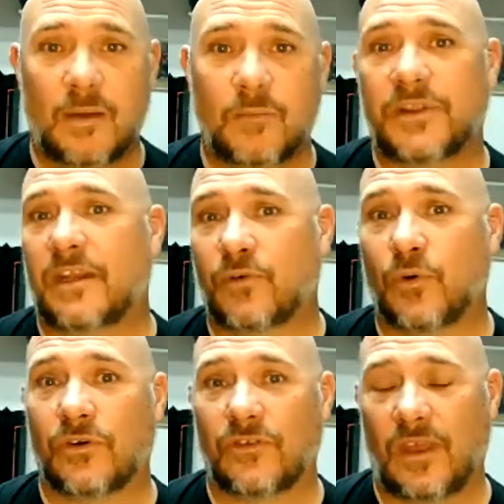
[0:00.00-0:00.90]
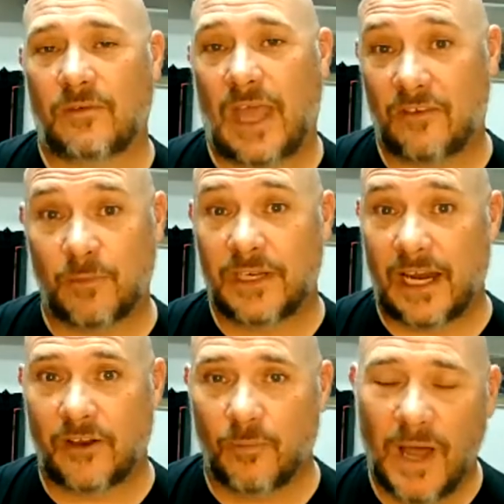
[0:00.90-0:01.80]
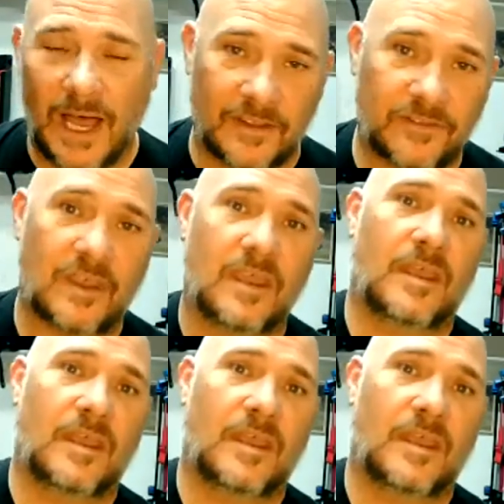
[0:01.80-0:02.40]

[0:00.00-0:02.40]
but then of course, as Mañana no Mas,